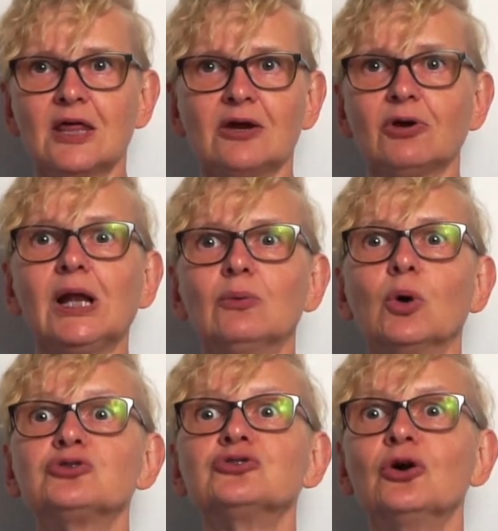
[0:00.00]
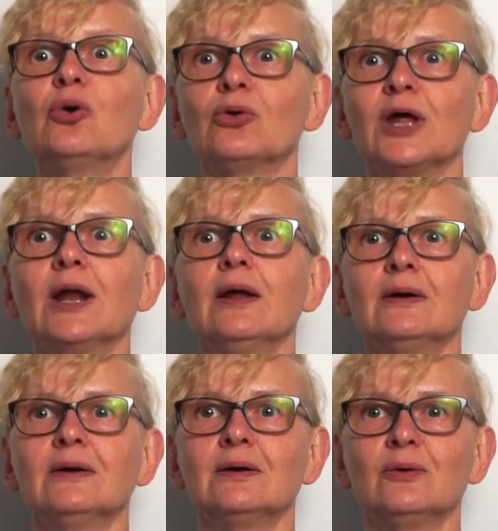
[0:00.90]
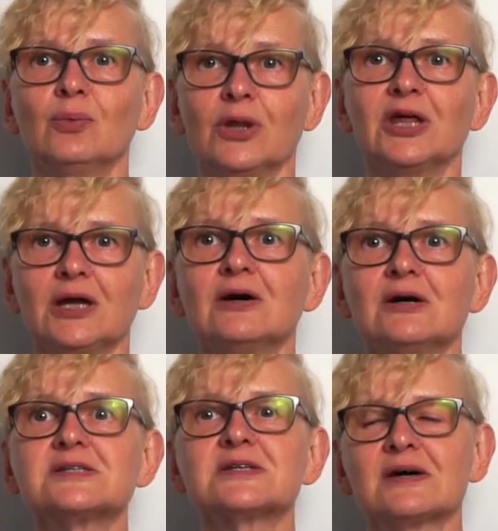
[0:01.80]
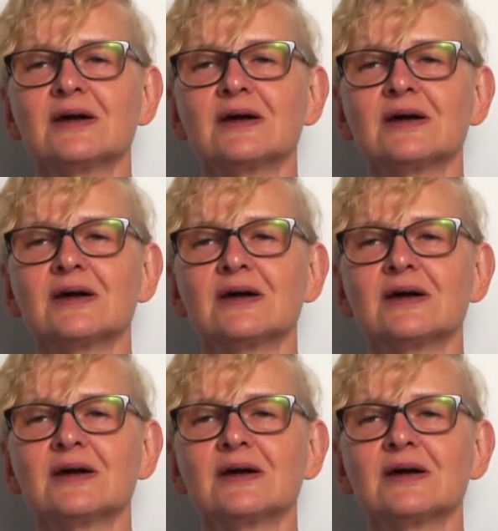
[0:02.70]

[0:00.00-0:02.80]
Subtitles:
really want to know then when they ask.